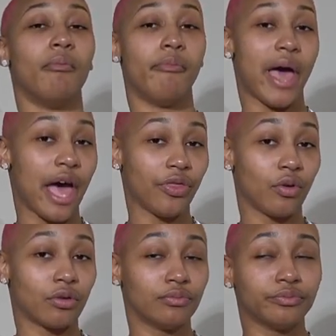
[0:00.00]

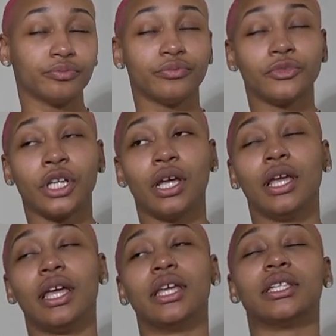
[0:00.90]
bathroom.
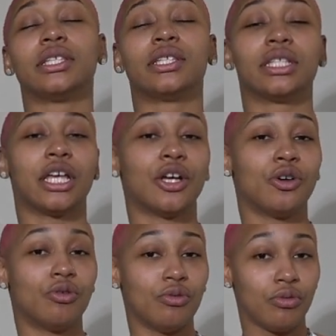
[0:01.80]
It's
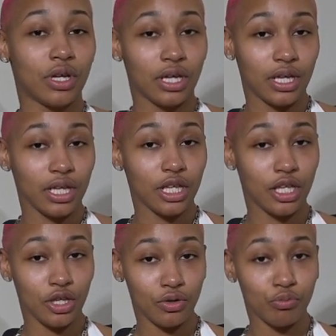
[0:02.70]
so
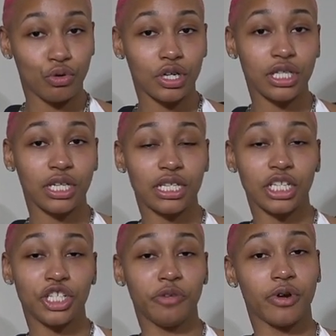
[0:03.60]
cute. Porcelain is a
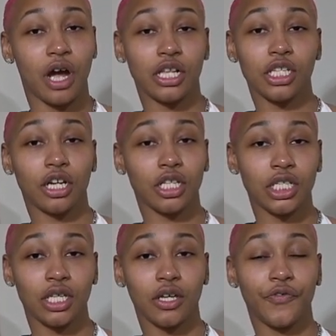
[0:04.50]
cheaper
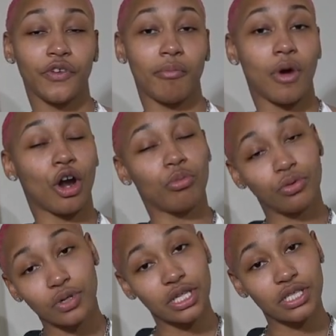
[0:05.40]
alternative from
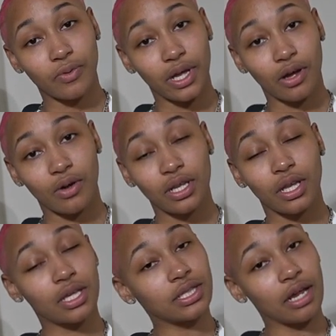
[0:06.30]
marble as well. It
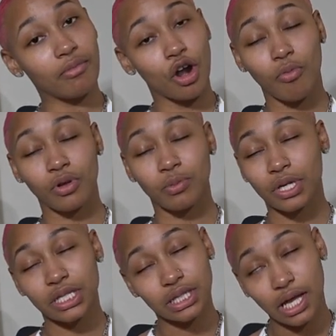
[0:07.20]
looks like marble, but
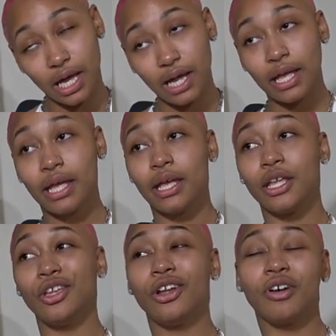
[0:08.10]
it's not.
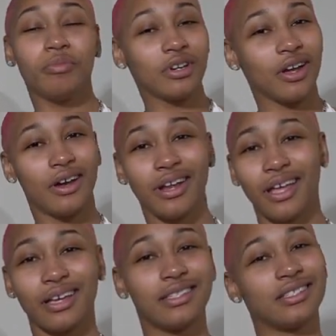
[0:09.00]
You don't want to put all
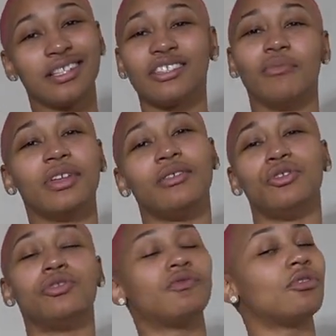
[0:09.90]
that, because it's going to be
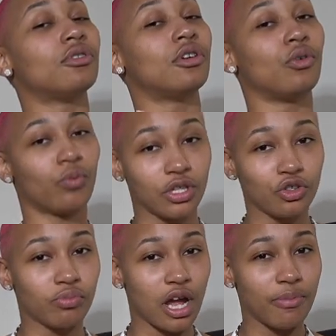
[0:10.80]
used for a
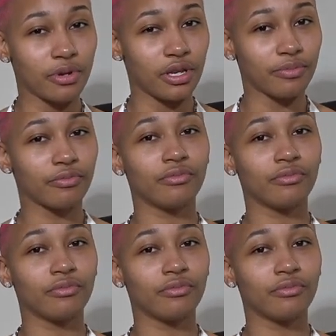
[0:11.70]
rental property.